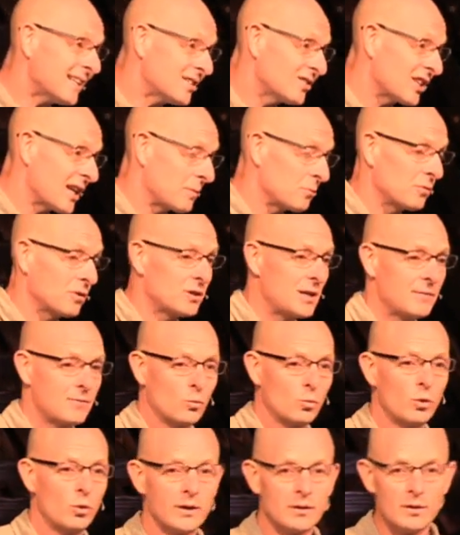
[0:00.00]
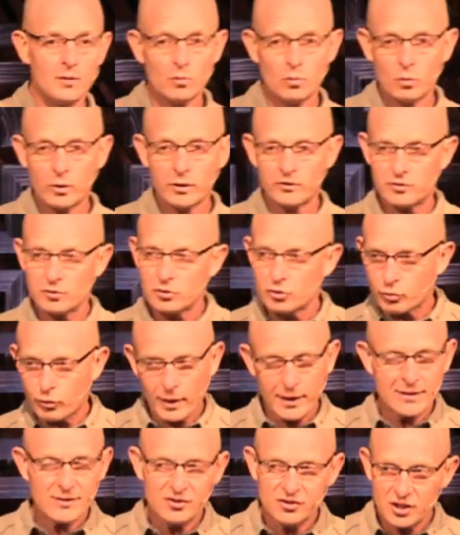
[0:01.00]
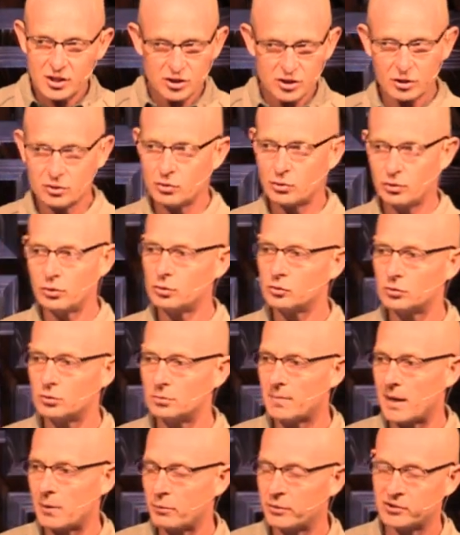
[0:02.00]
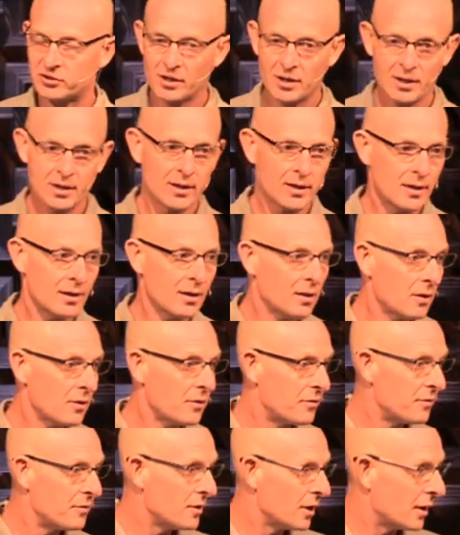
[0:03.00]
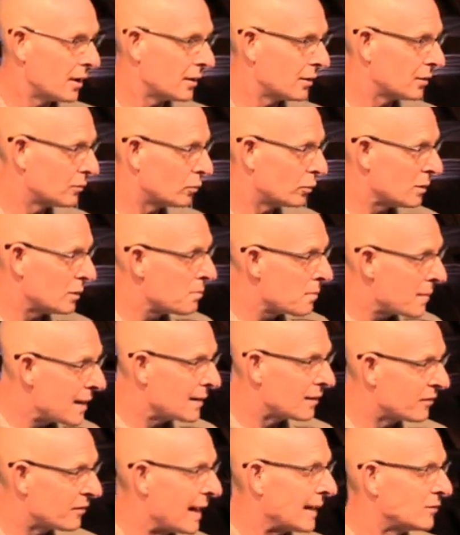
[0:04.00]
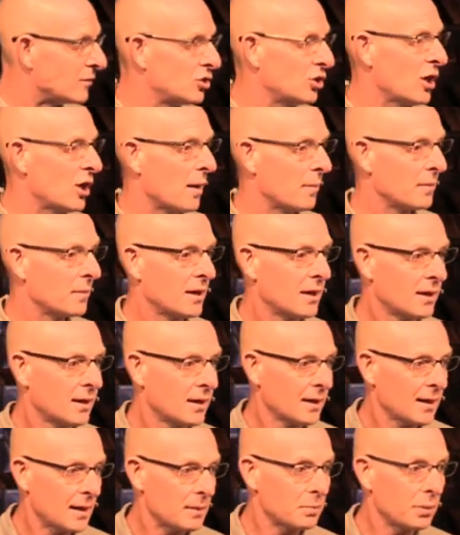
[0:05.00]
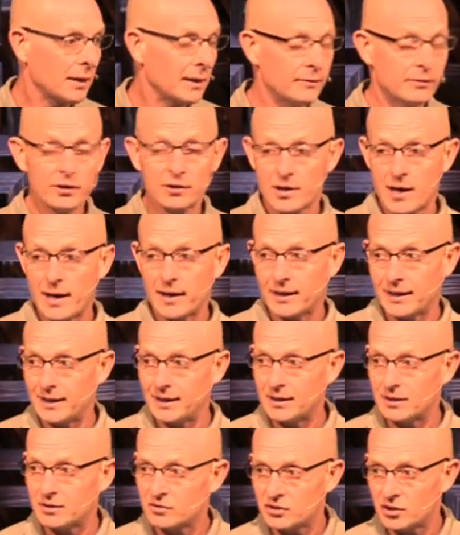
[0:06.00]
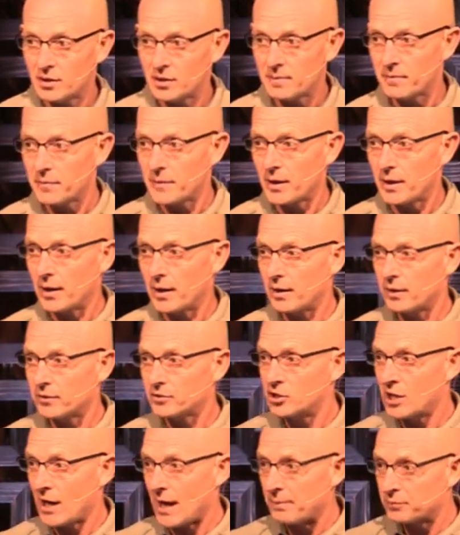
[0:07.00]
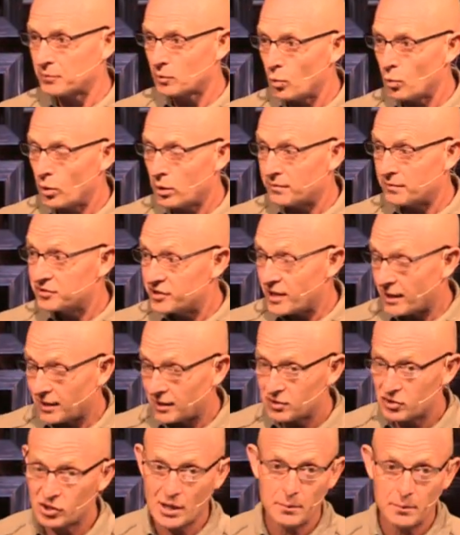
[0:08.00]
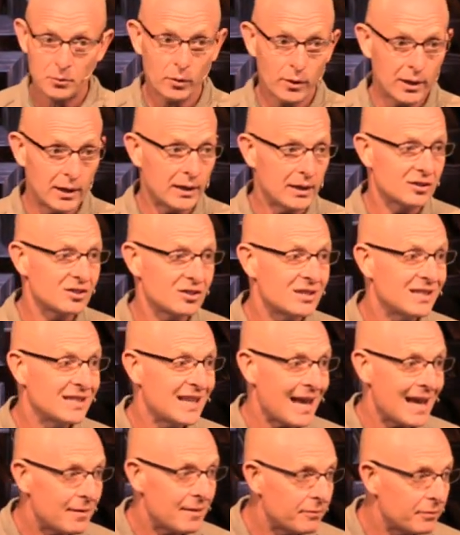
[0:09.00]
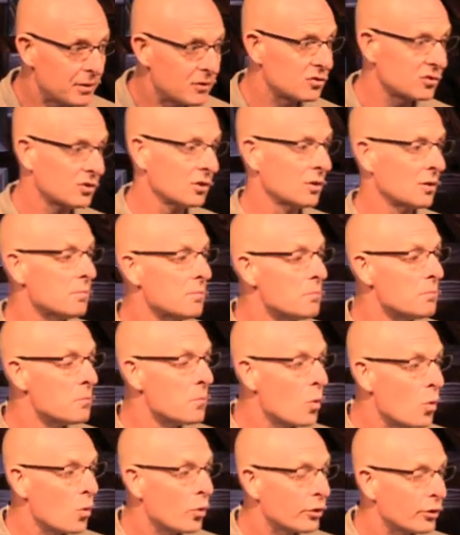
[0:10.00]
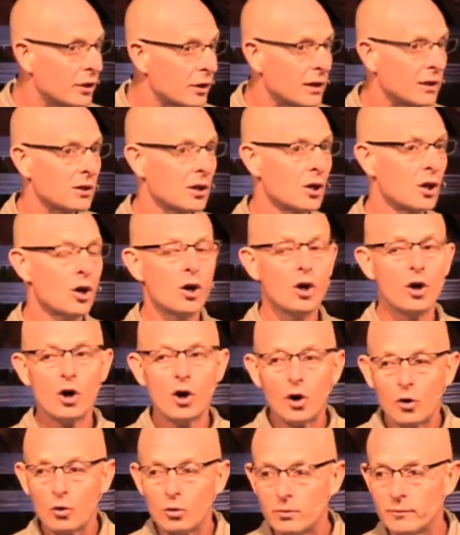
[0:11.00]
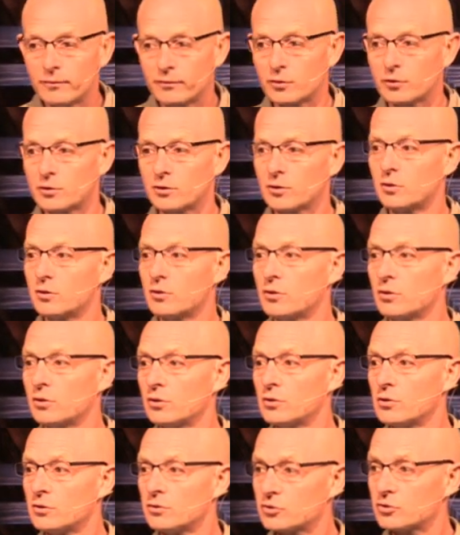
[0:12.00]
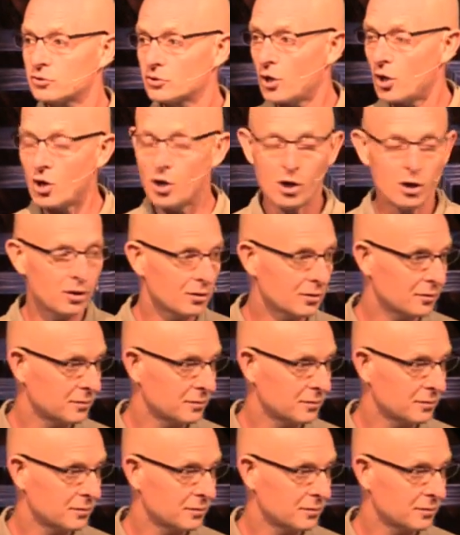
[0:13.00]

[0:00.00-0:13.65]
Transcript: Samuel and David? What, what's the transition tool by which uh, we make that jump? And believe it or not, it is uh, chapter 1 of 2 Samuel, and it is David's mourning over Saul.